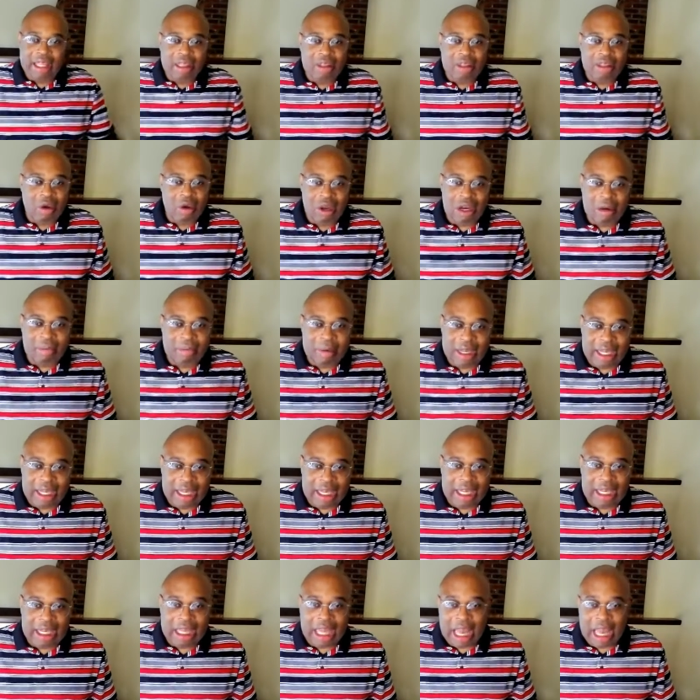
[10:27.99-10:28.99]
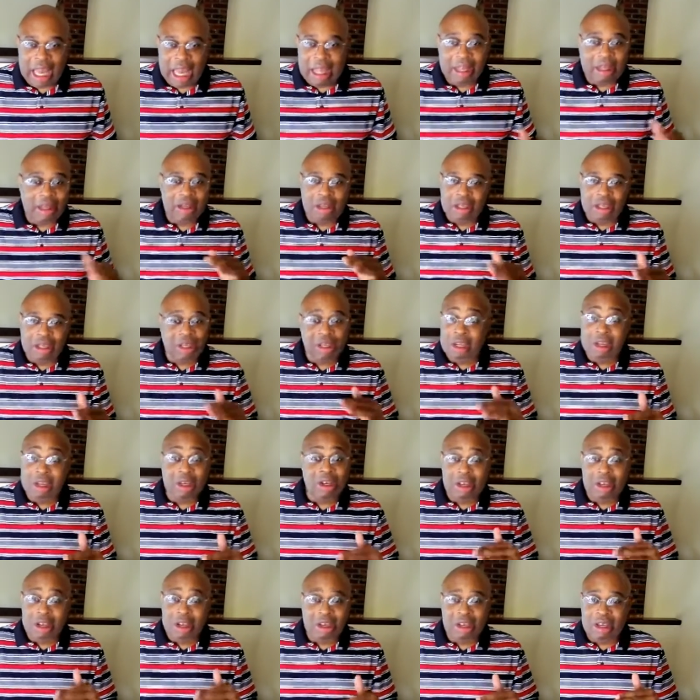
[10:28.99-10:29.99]
going to be, I,
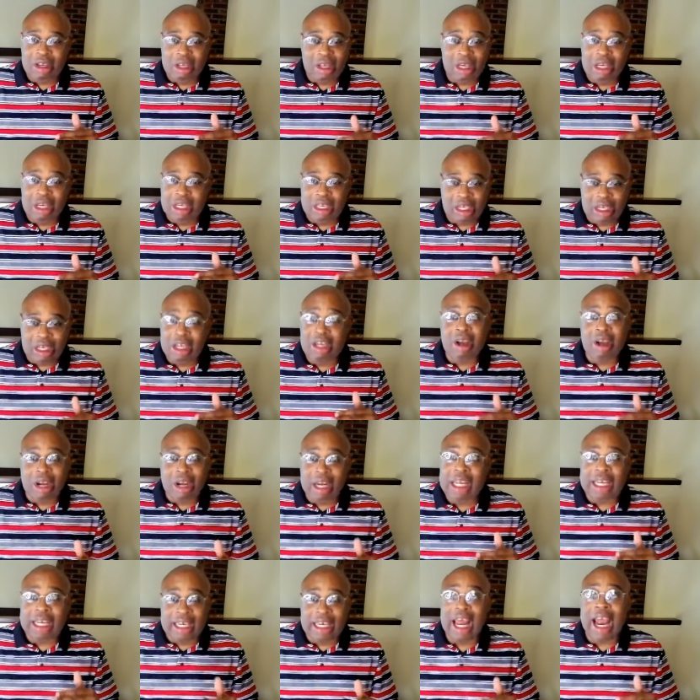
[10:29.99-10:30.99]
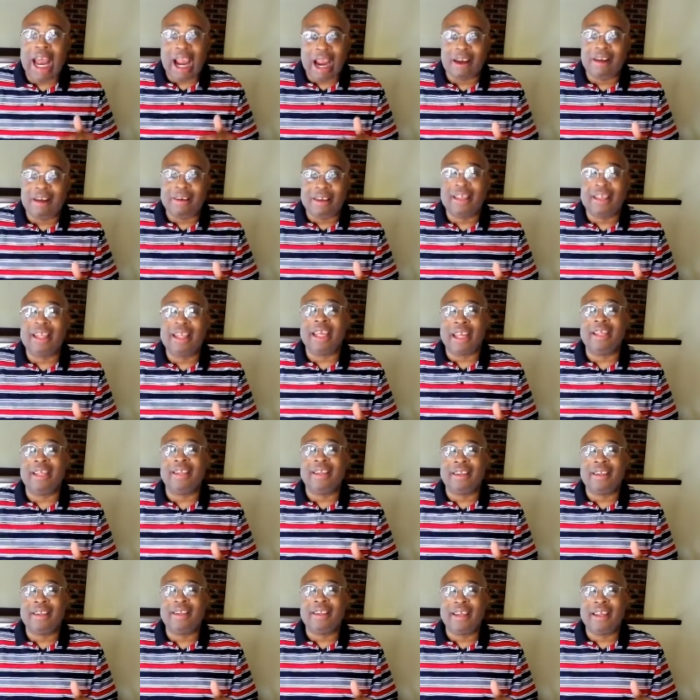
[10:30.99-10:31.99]
you, you, you're going to get tired of seeing this.
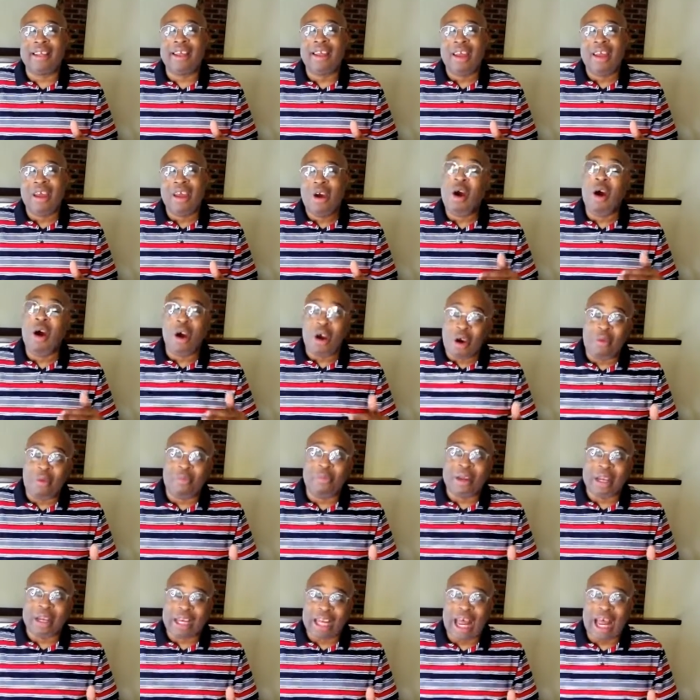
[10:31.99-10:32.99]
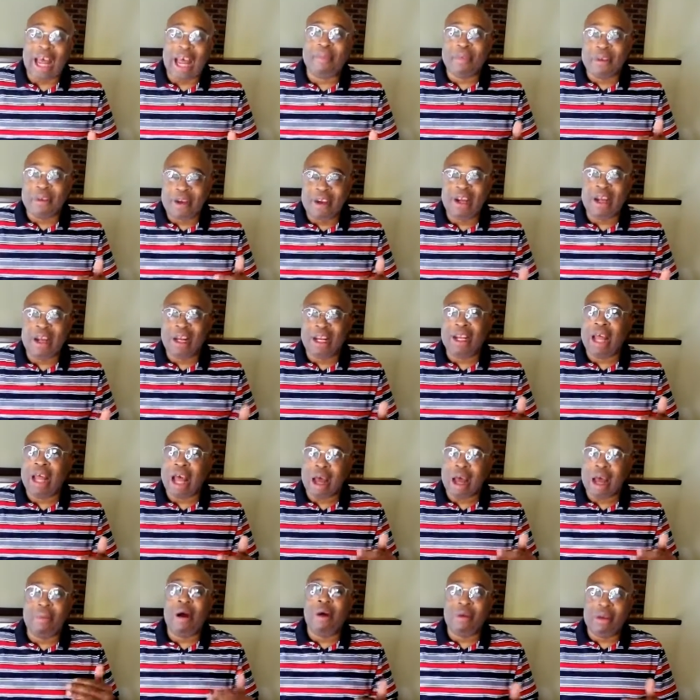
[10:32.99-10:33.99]
Well, hopefully not, but you're going to,
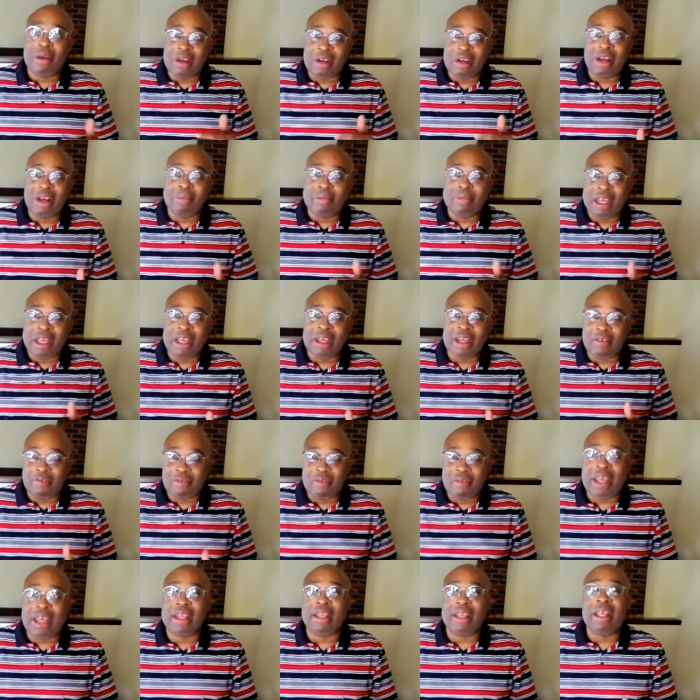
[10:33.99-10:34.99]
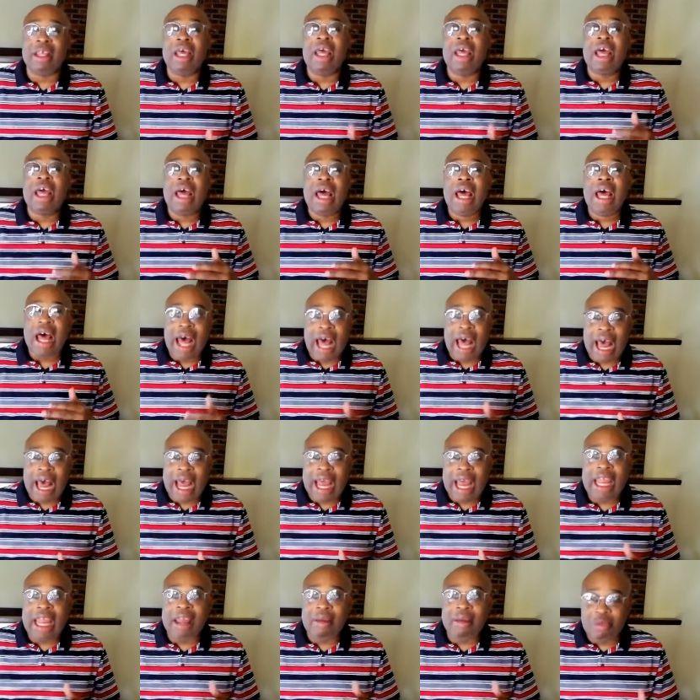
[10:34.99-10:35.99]
I'm always going to be in your face. I
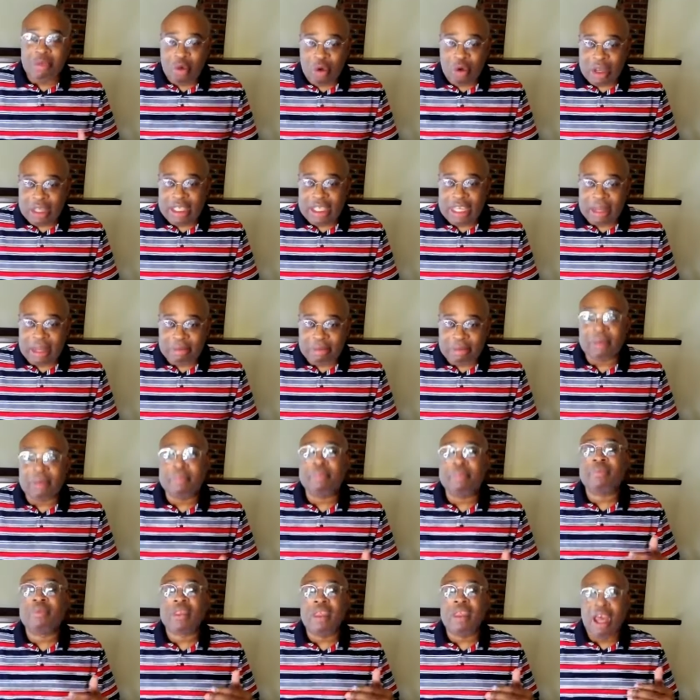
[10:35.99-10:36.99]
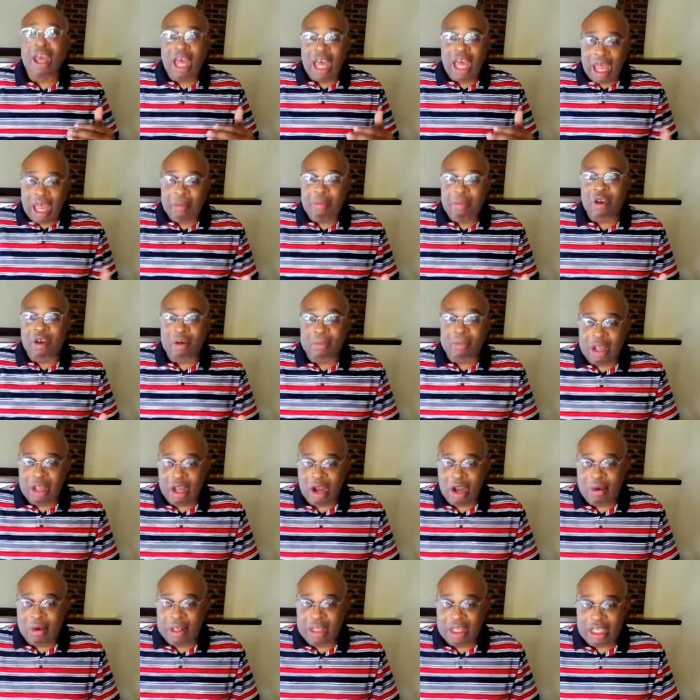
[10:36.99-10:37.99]
am no exception. I'm going to be
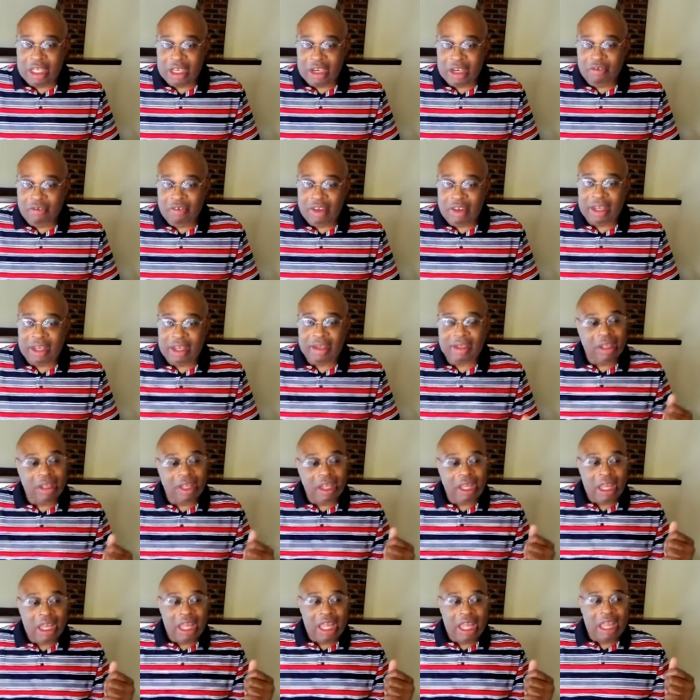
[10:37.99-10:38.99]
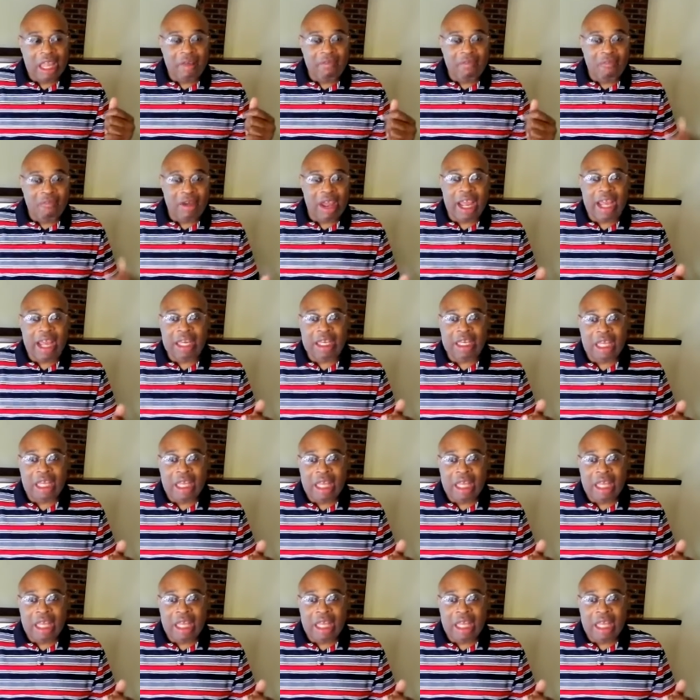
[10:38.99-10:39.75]
always in your face. In fact,